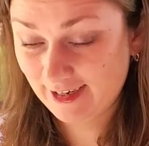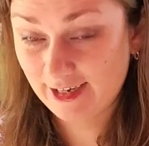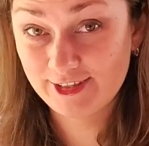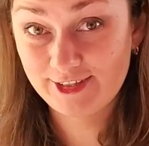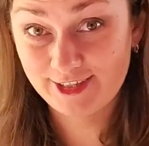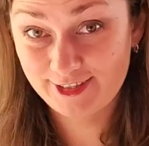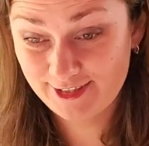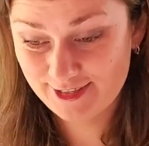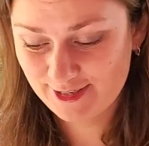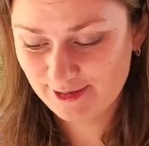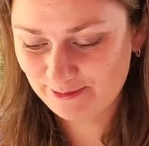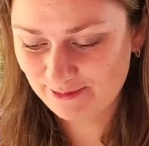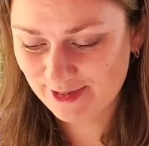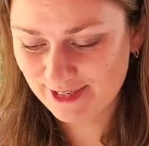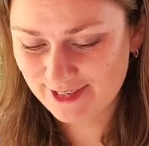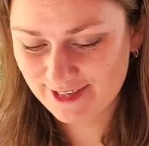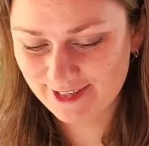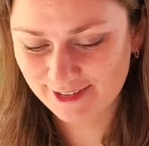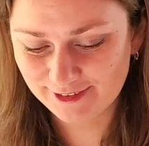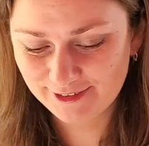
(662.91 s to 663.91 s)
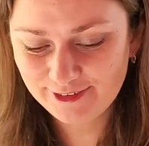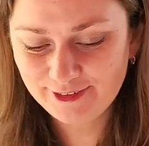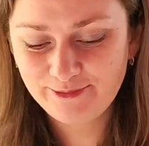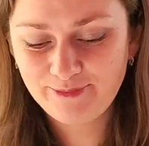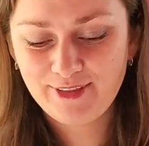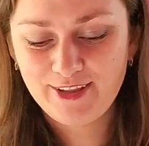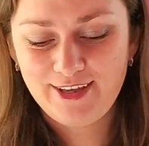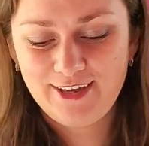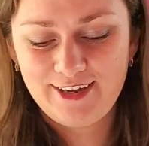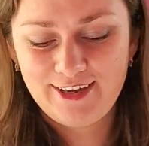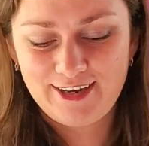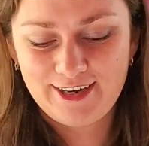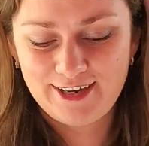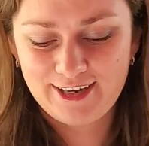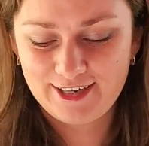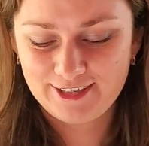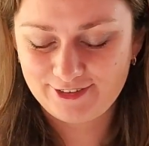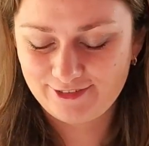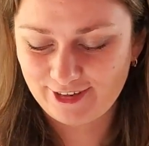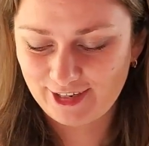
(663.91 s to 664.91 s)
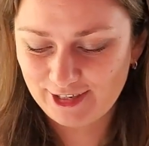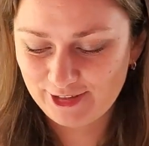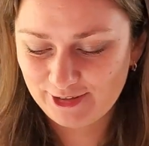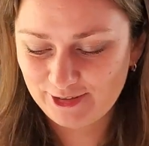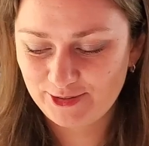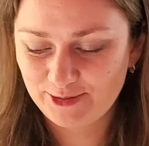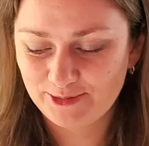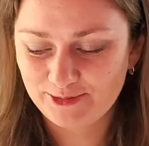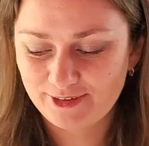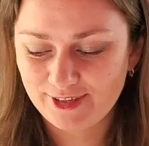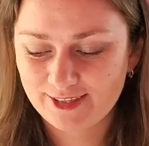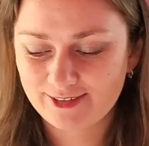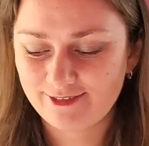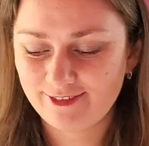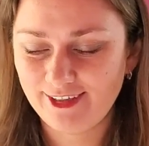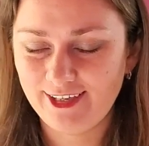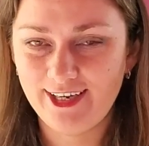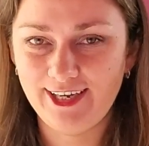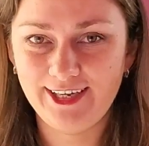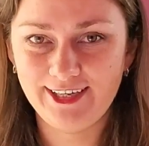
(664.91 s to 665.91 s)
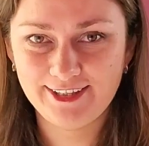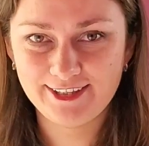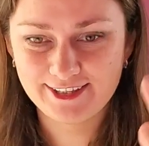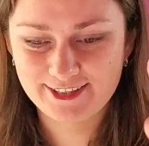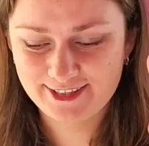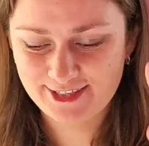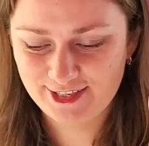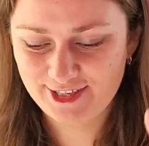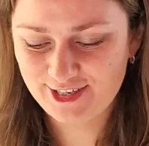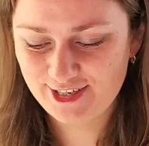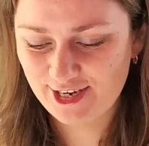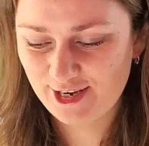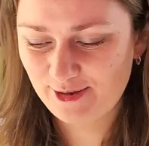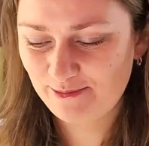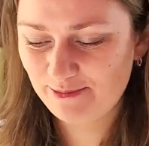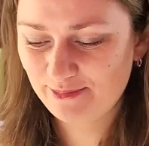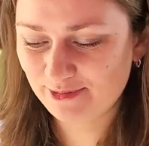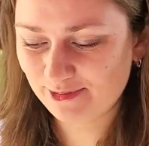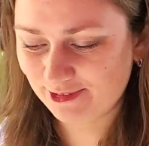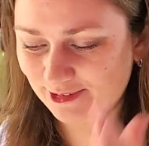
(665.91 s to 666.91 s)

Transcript: I charted them myself, trying to recreate the shape,